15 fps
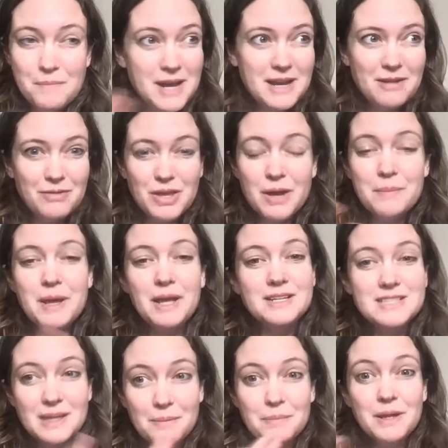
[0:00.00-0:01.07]
many of them
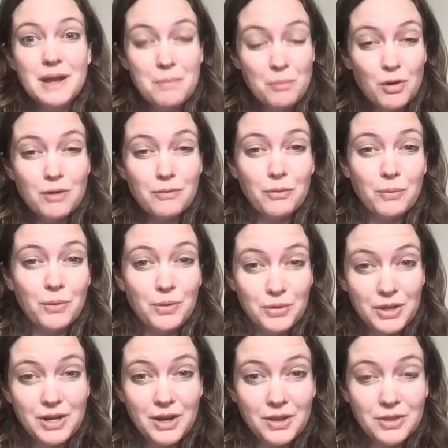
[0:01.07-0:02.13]
and some play more of a role
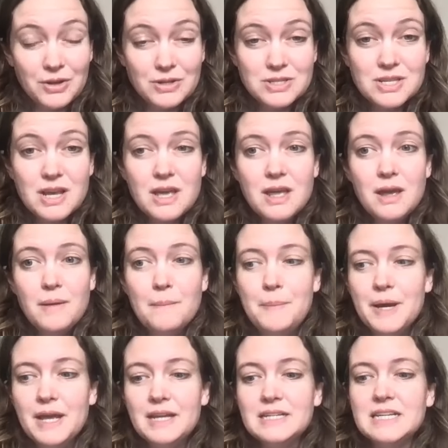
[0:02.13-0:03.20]
than others.
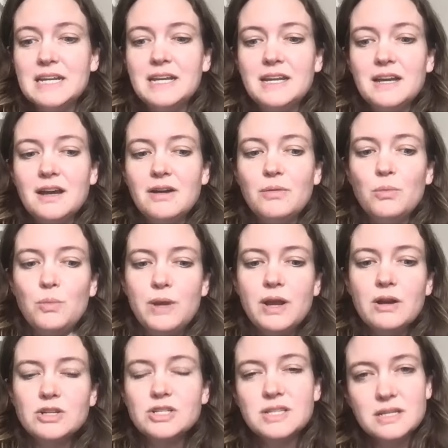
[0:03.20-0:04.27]
But
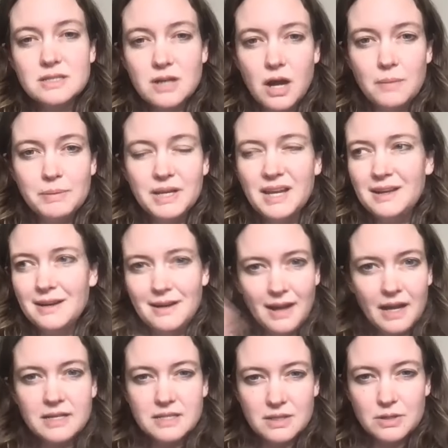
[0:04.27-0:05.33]
we are just as complicated
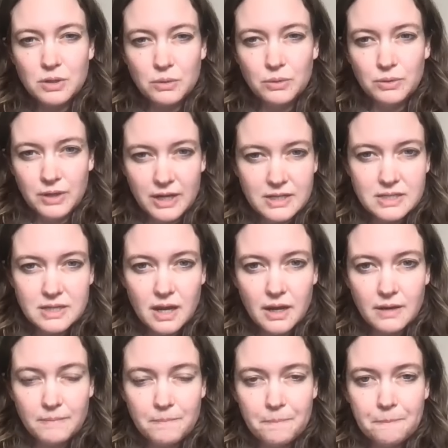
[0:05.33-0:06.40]
as the total night
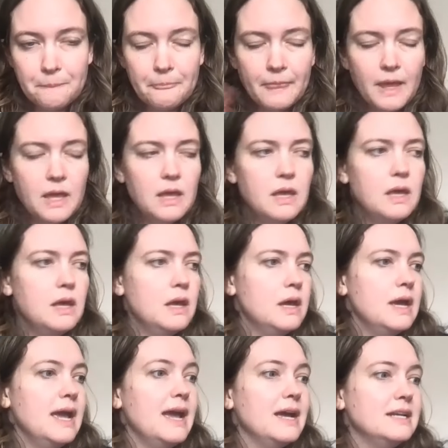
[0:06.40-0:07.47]
sky.
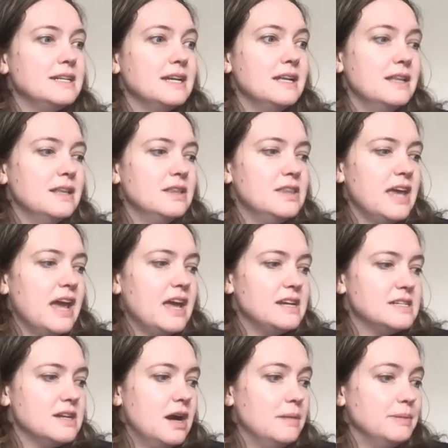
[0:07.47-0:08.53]
And
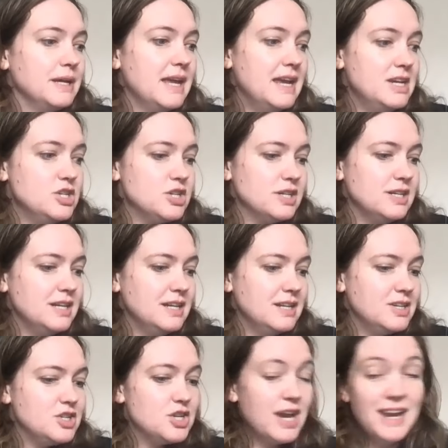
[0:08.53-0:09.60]
that complication
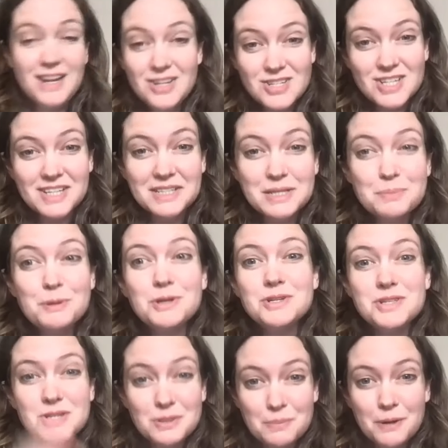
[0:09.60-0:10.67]
changes
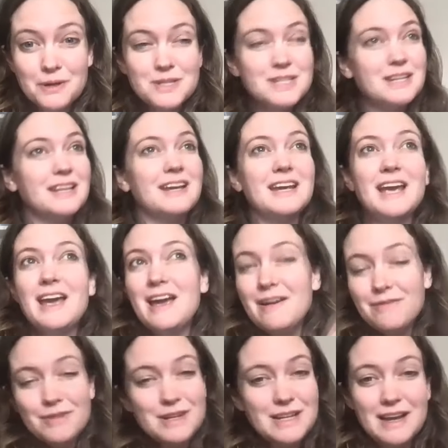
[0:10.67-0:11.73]
person to person like
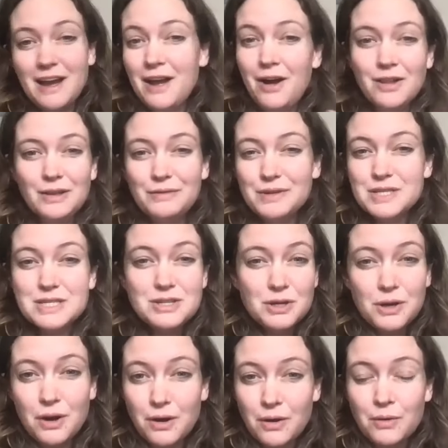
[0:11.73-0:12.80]
every all of us
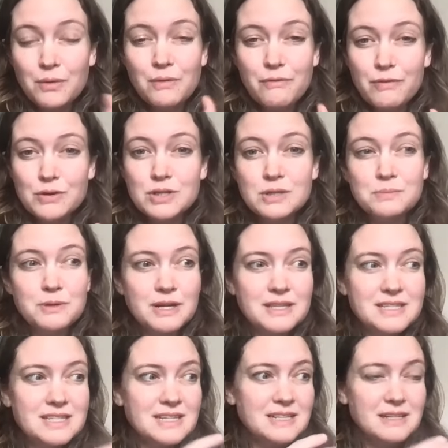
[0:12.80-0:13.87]
took our own first
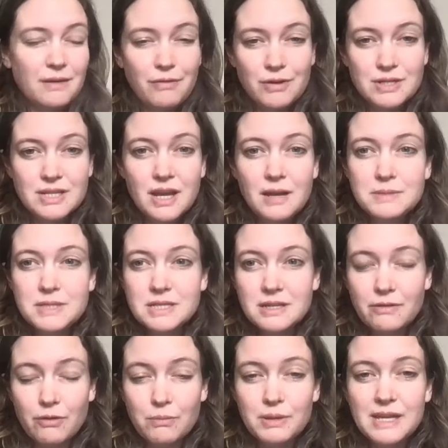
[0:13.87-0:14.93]
breaths in different times in
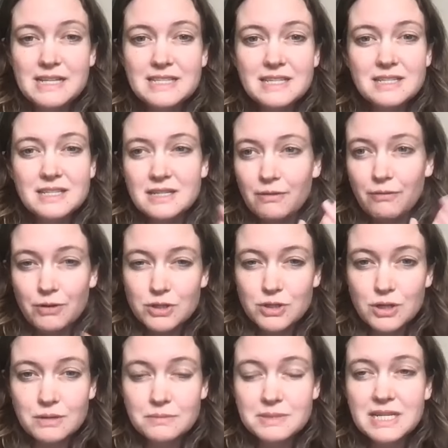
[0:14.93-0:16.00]
different places in different
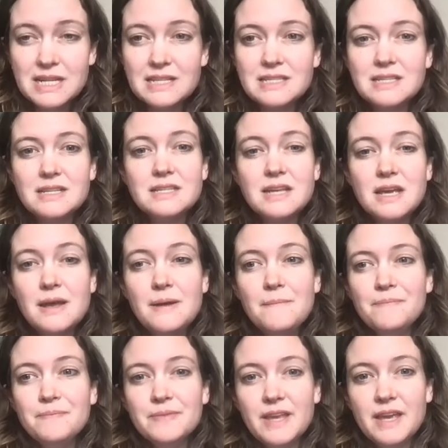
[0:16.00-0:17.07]
circumstances
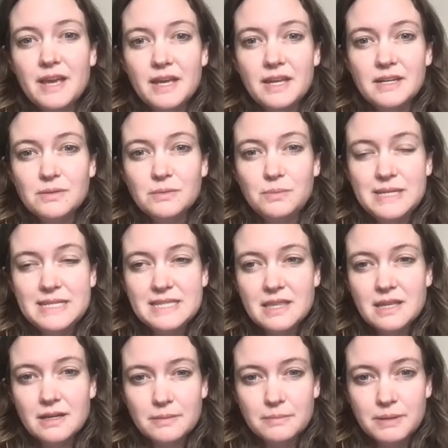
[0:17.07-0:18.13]
and we
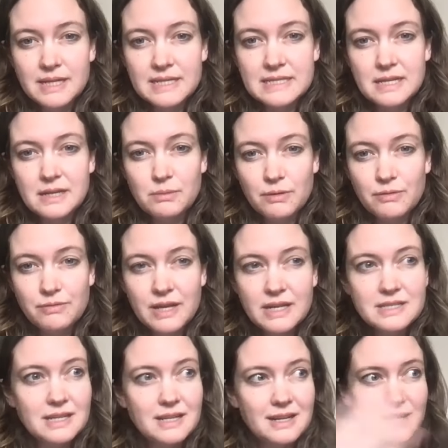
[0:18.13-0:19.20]
see that complexity
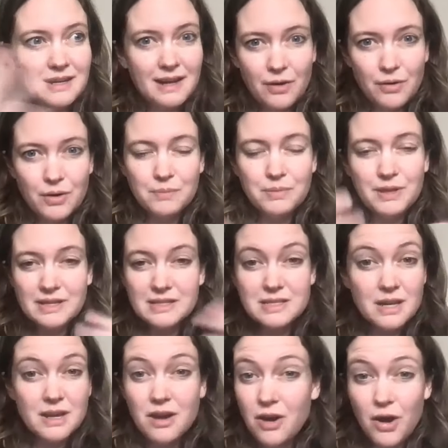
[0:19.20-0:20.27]
reflected in how
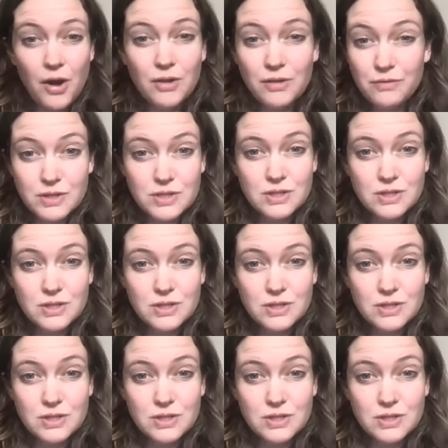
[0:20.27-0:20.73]
complex all